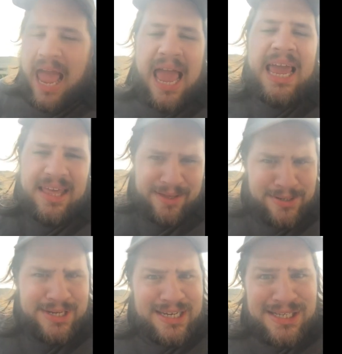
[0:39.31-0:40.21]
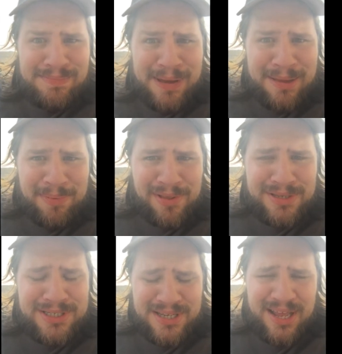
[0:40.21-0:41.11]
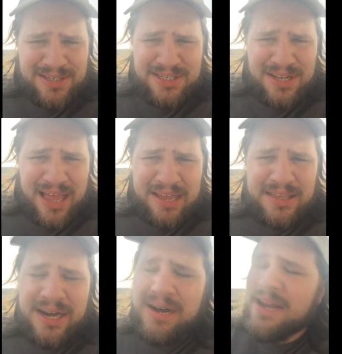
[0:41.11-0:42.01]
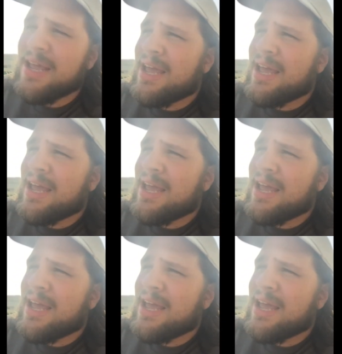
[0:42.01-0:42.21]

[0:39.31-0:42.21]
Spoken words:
A, there's decent people still out there,